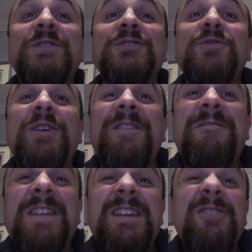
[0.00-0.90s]
you can join
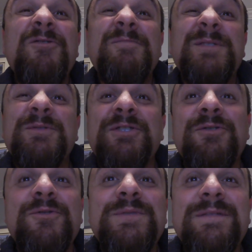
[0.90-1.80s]
affinity groups, which are
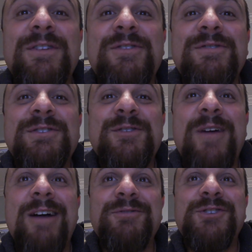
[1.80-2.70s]
groups of learners
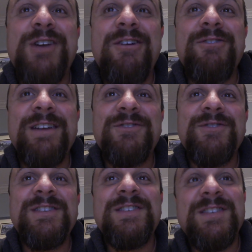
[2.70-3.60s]
around shared
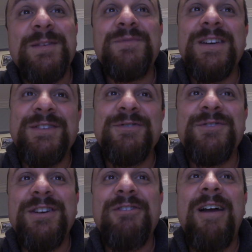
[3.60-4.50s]
interests, subjects, or
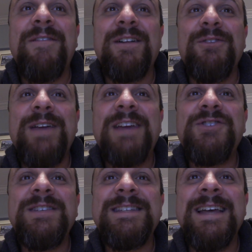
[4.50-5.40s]
geographic
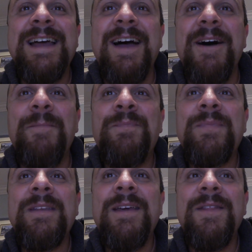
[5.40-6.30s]
locations.
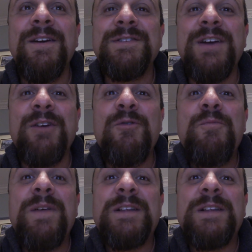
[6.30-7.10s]
Um, there's a group